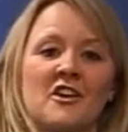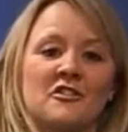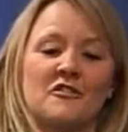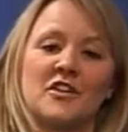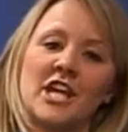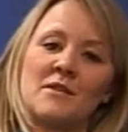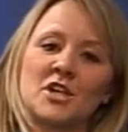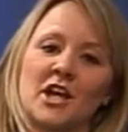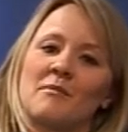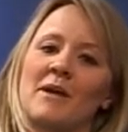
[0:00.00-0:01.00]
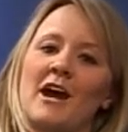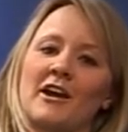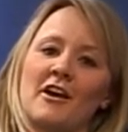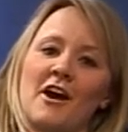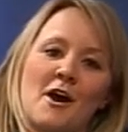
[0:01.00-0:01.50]
so if you keep checking
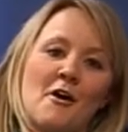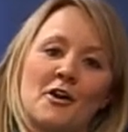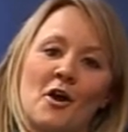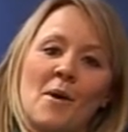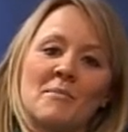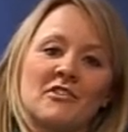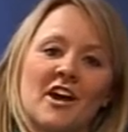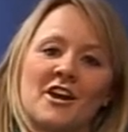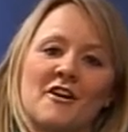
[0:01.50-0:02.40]
back on our website